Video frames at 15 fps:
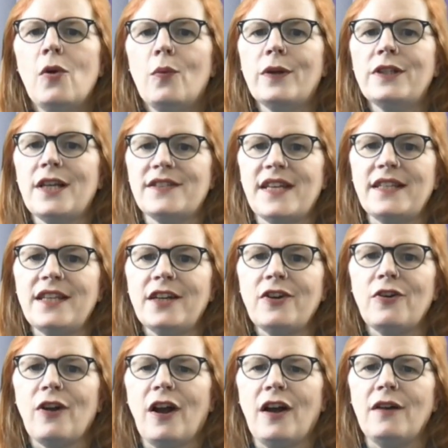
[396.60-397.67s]
which has a
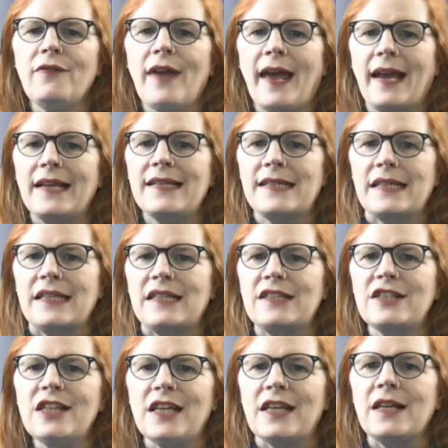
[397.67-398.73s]
ticker of
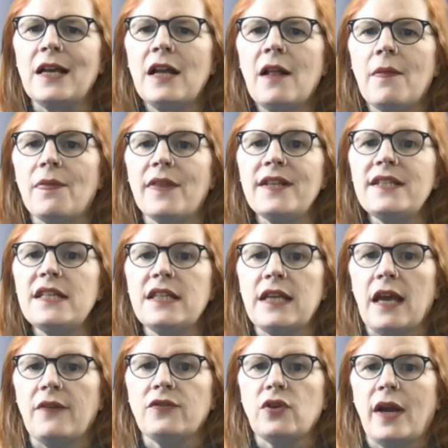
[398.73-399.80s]
XEG. This
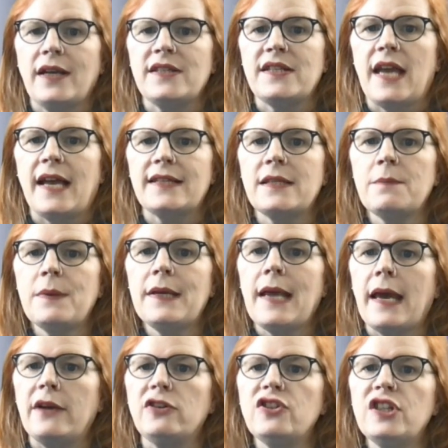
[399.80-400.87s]
ETF tracks the
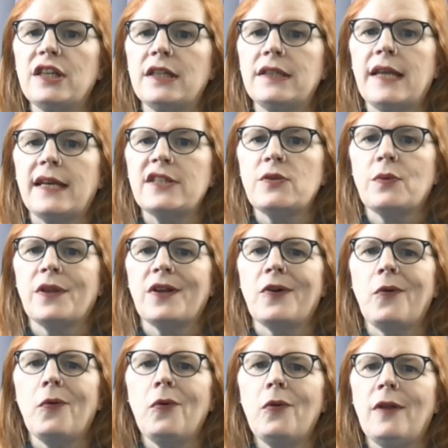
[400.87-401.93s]
S&P Energy Index with a
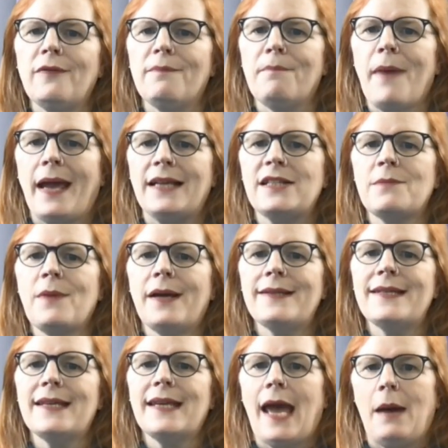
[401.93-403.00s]
goal of
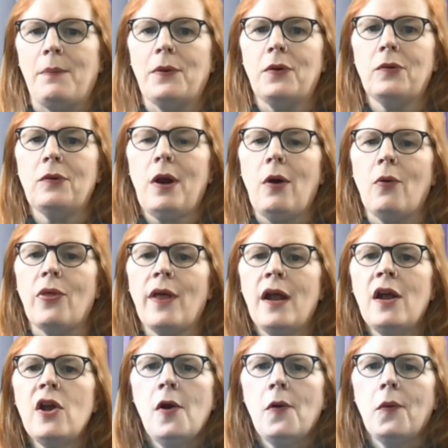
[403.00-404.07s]
maximizing capital growth.
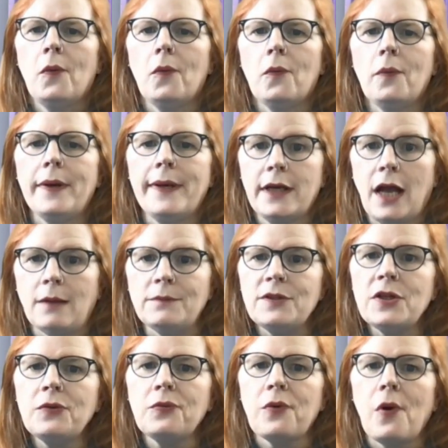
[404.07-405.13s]
When it comes
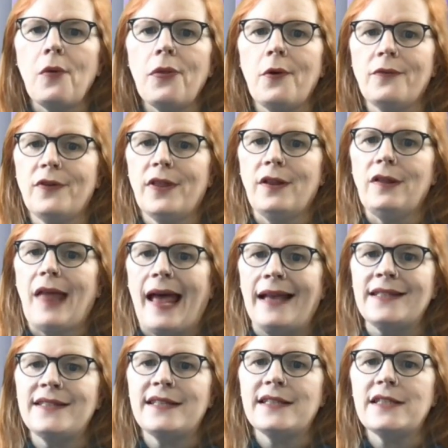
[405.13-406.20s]
to growth over the
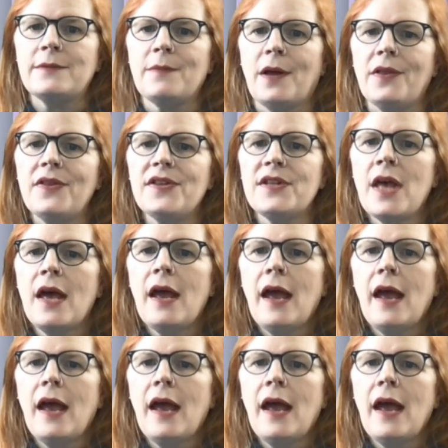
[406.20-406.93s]
last 6 months,